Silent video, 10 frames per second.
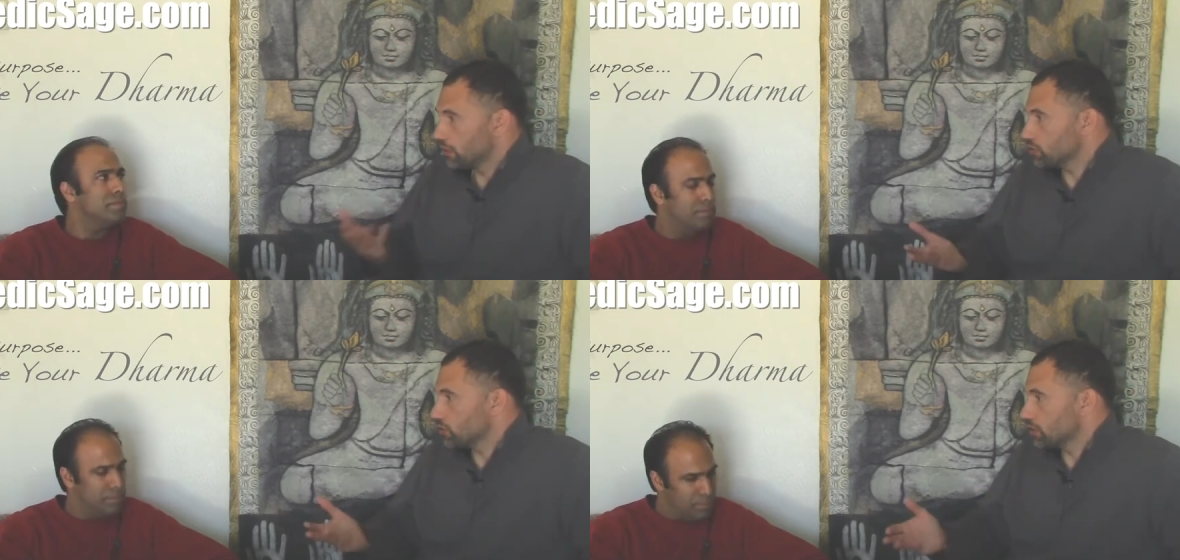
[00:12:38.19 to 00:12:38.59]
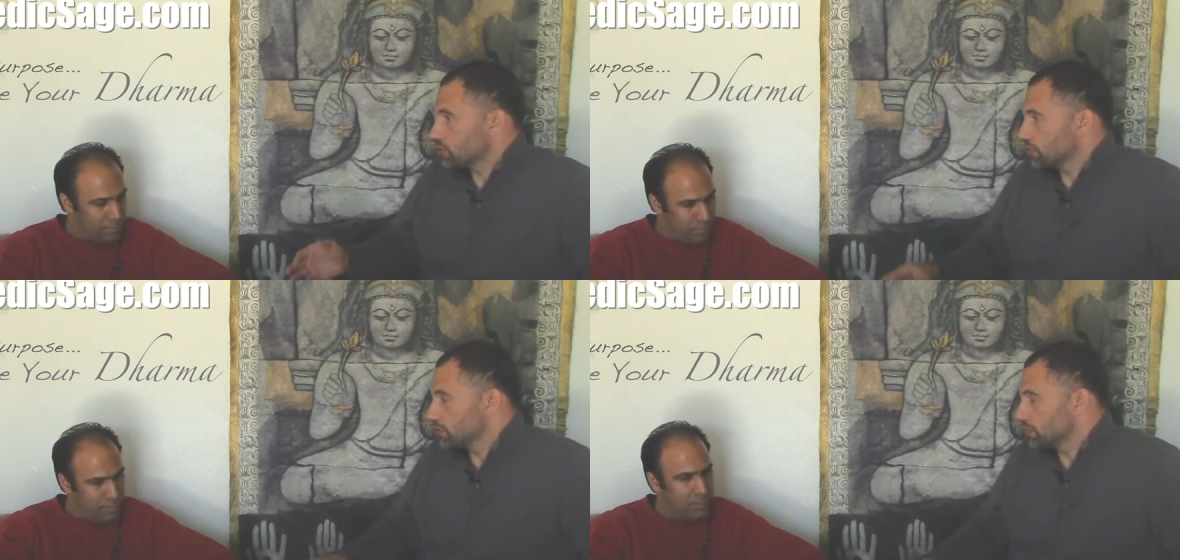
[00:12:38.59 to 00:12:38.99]

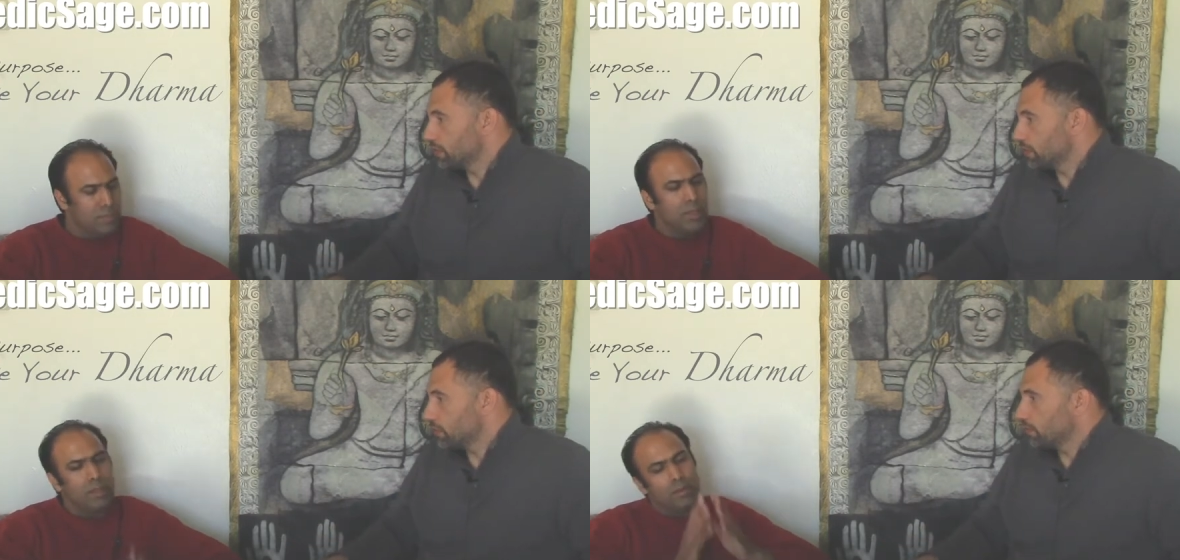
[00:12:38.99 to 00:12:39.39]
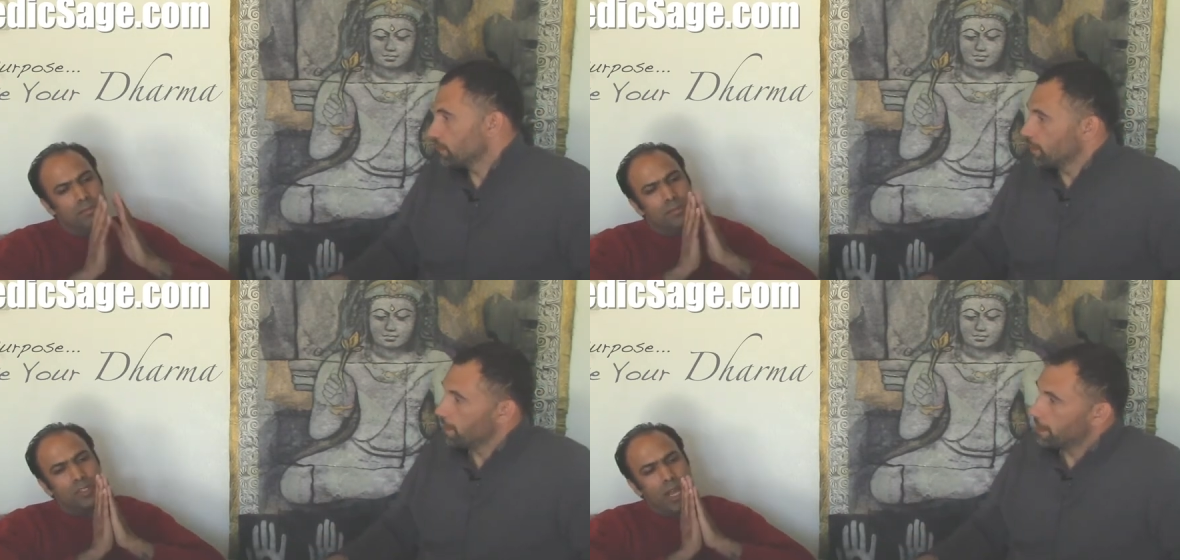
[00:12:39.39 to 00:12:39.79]
Speaker 1: instructions, but they're
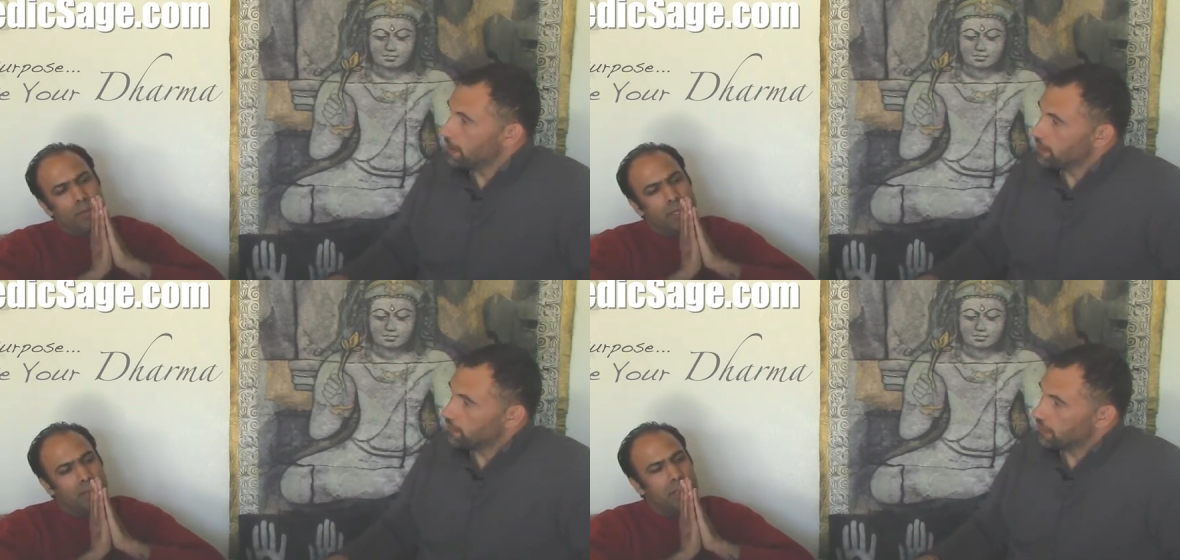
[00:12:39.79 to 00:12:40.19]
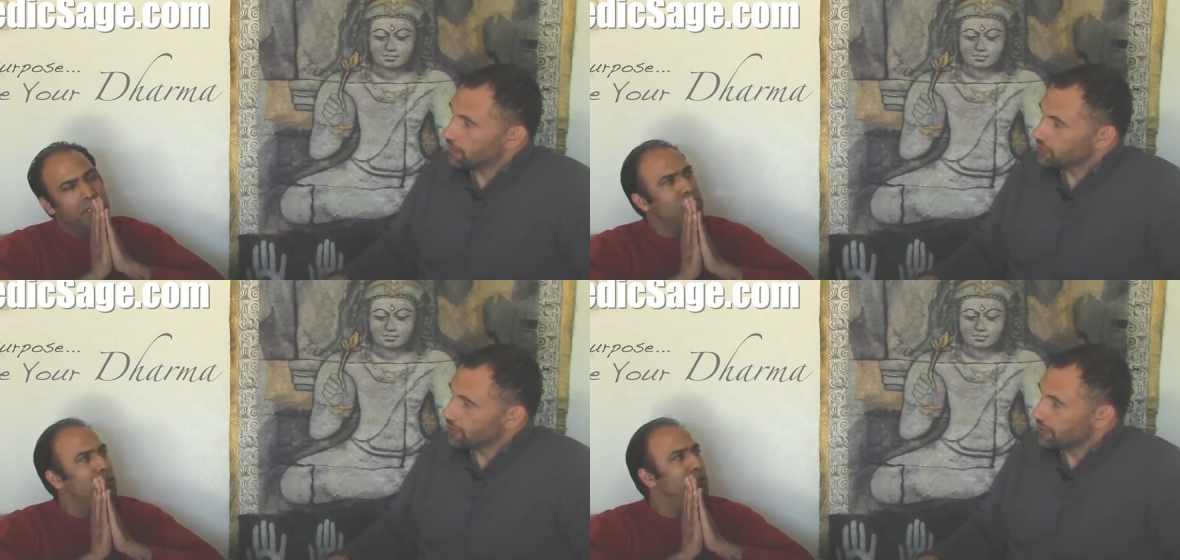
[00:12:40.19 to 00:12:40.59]
Simon, not the
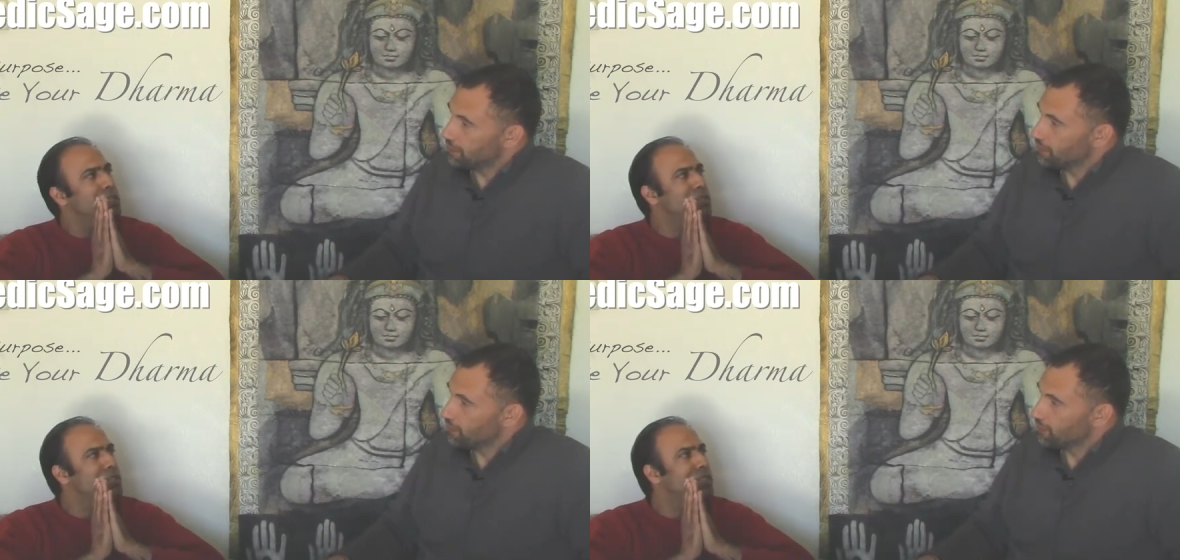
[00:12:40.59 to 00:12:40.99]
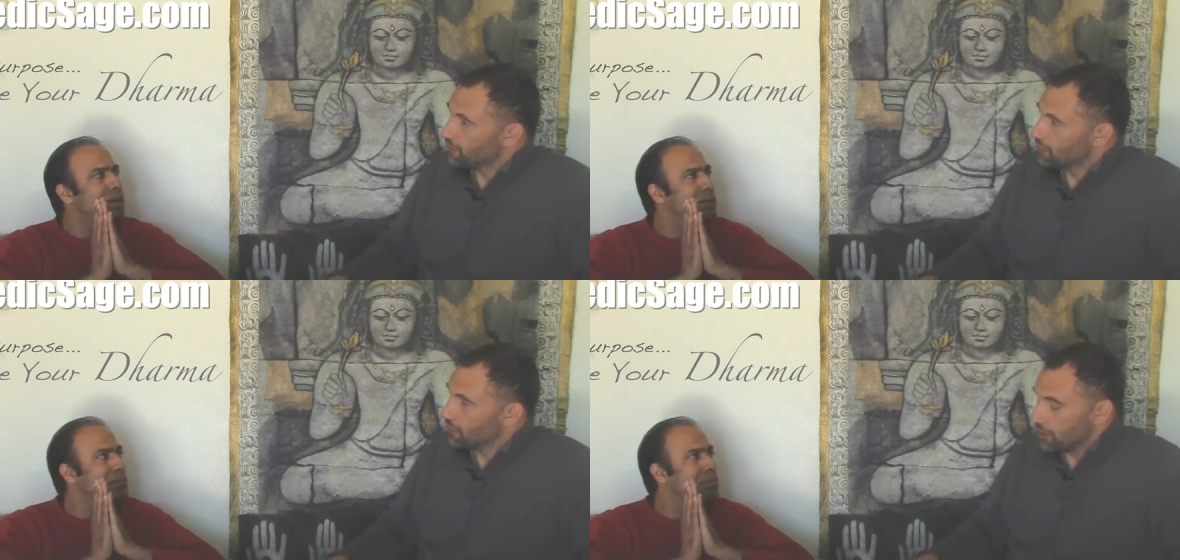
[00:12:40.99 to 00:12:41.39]
final. Thank you so step. much for your
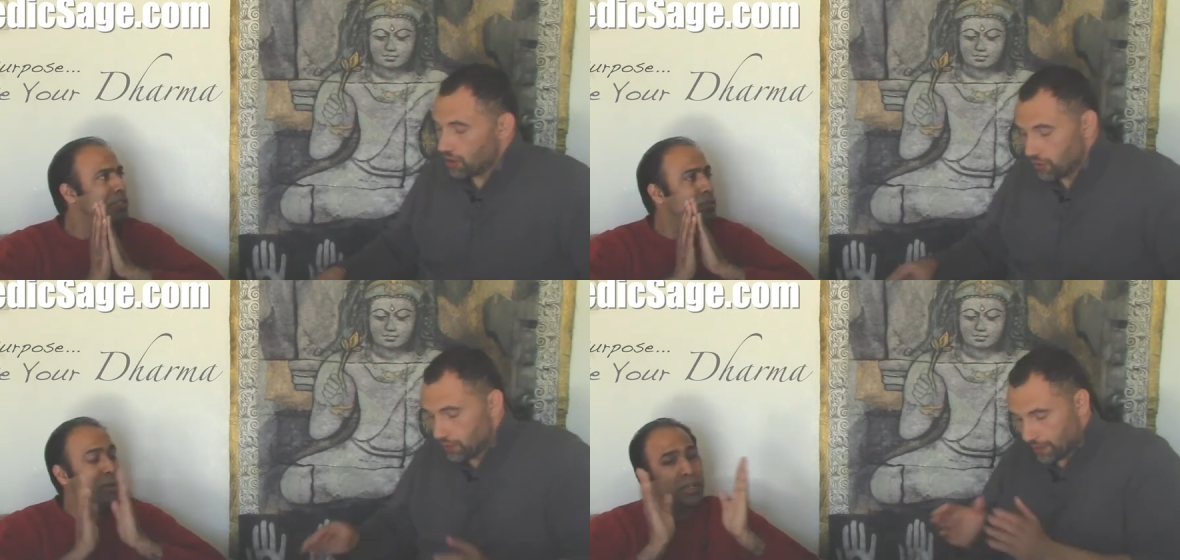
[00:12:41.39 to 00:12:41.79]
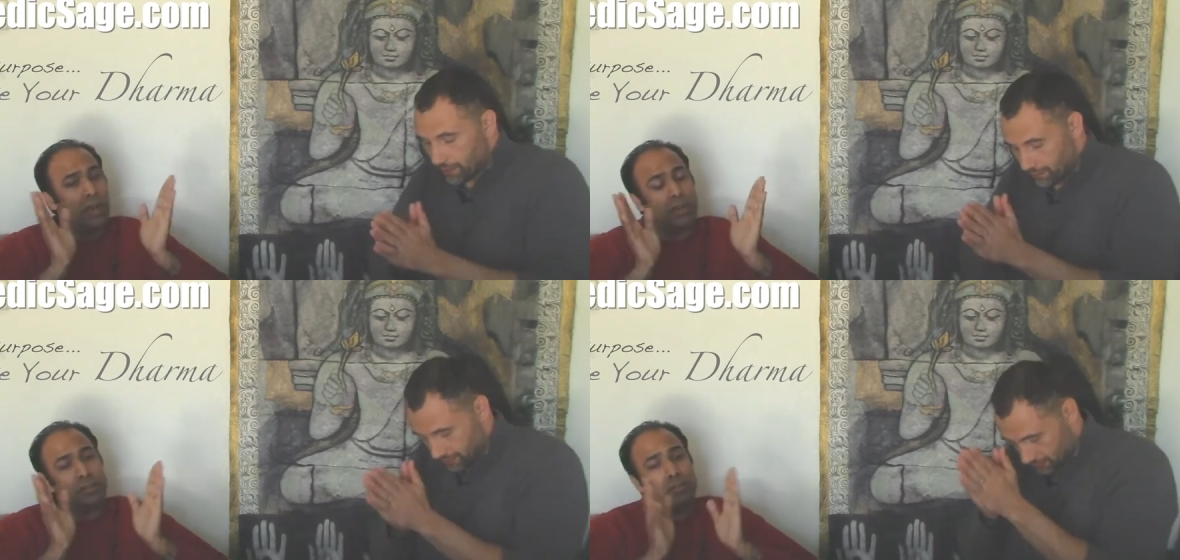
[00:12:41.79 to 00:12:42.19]
Speaker 2: time. Oh, it's you bet. An
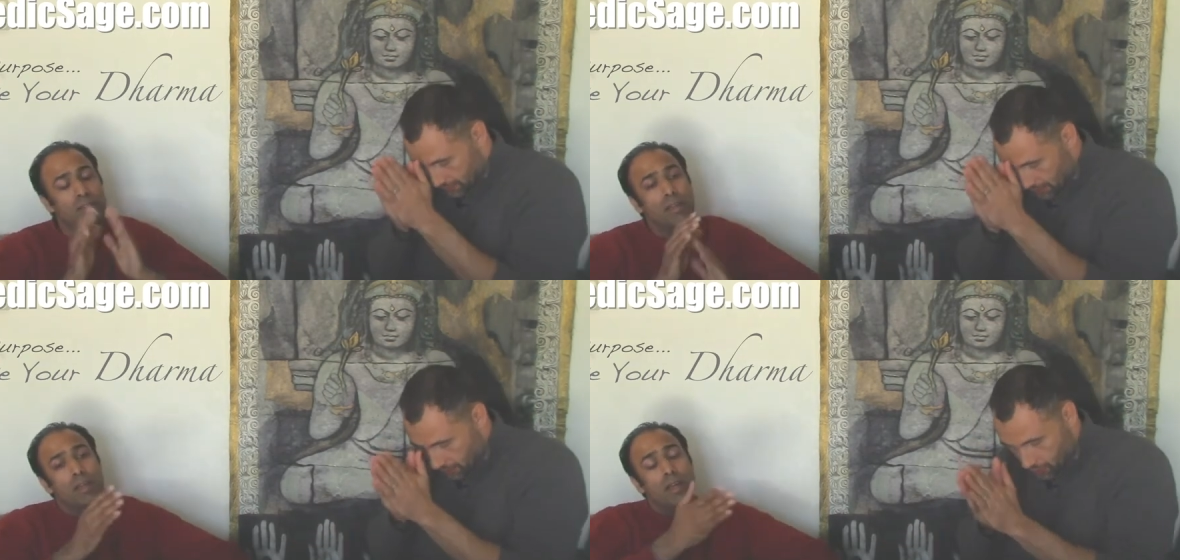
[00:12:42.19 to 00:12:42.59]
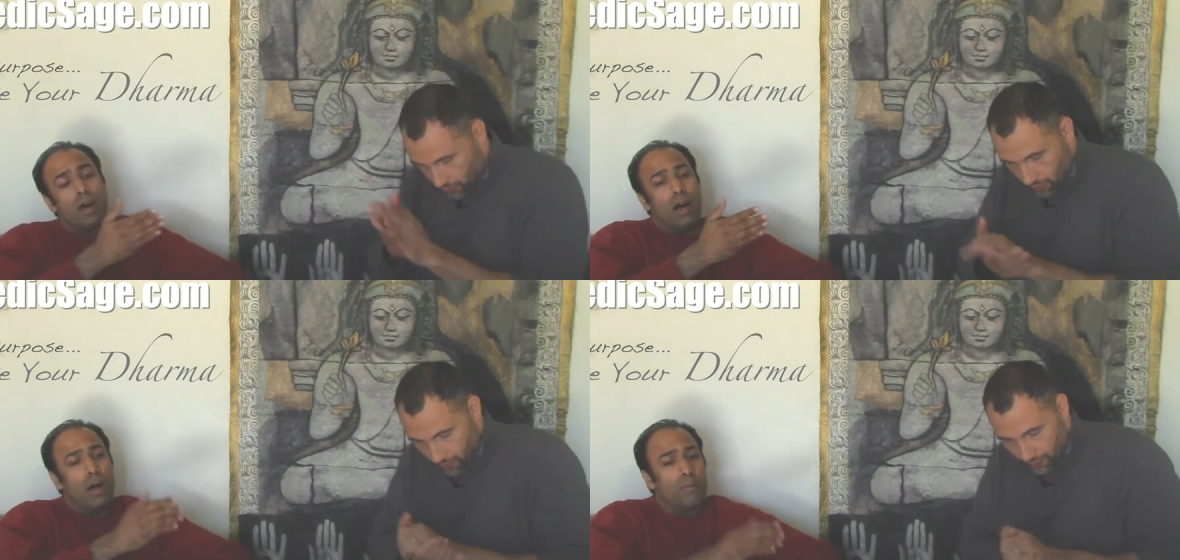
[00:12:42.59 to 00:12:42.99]
honor.
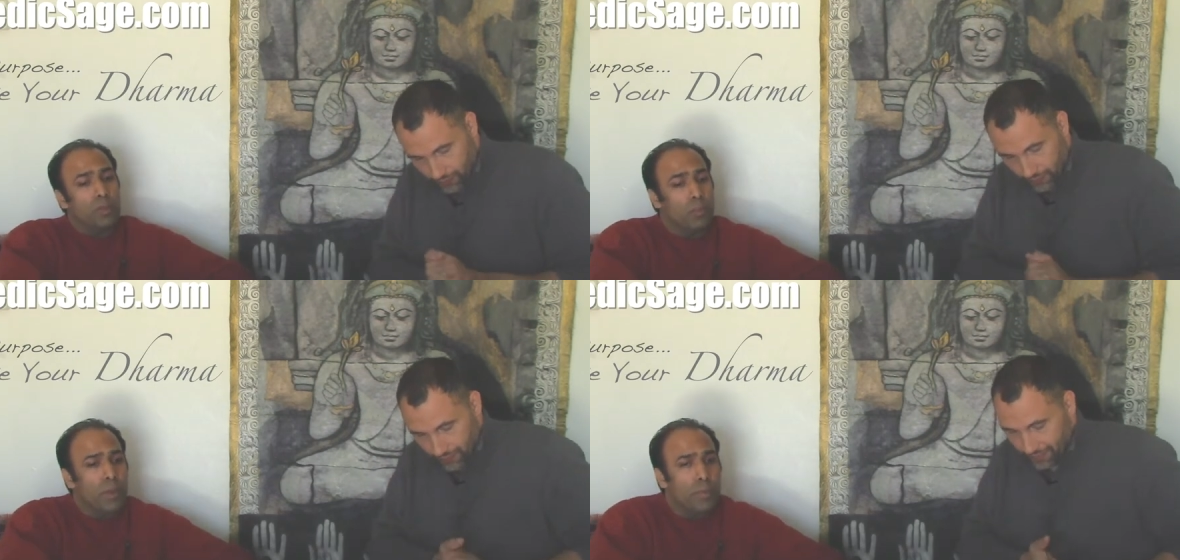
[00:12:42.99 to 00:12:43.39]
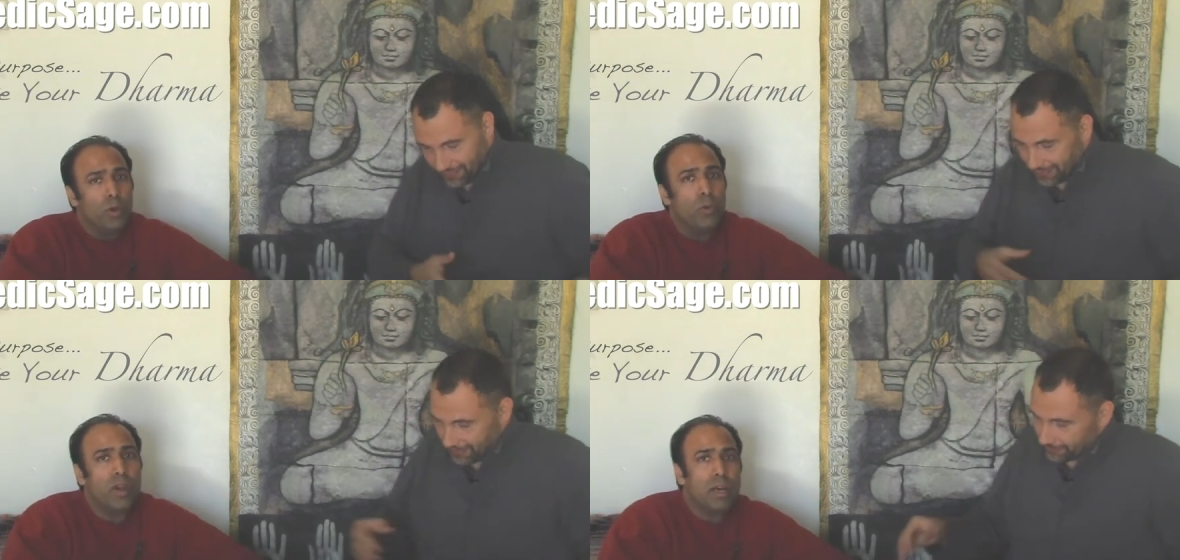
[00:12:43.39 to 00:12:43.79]
Hariom. Um, for the
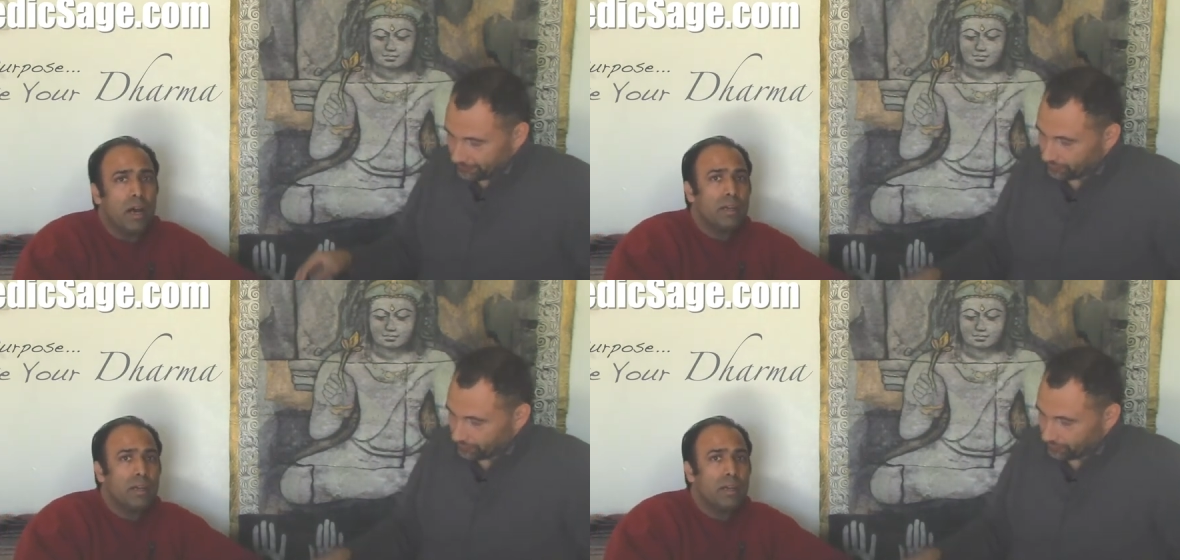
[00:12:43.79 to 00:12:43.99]
people who want to